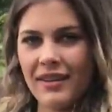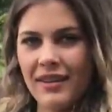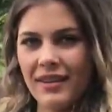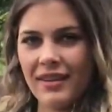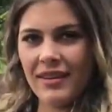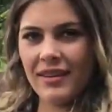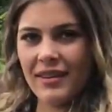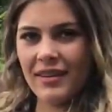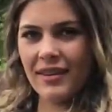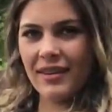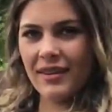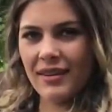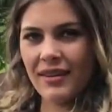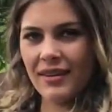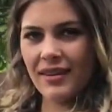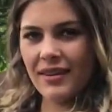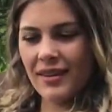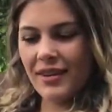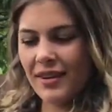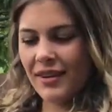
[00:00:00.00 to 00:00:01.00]
simping out
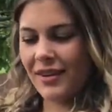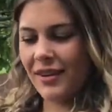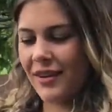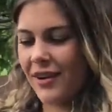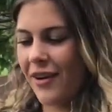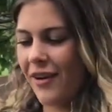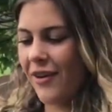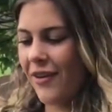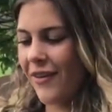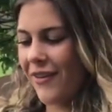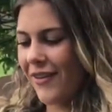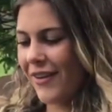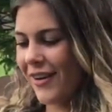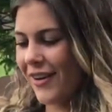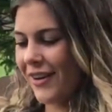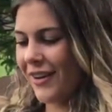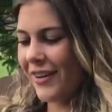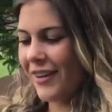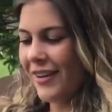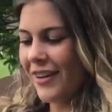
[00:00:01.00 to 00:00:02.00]
here?
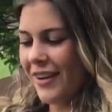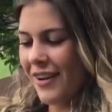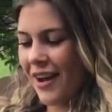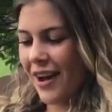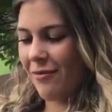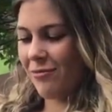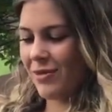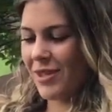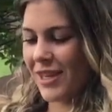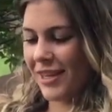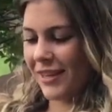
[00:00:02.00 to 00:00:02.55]
No. Yeah, you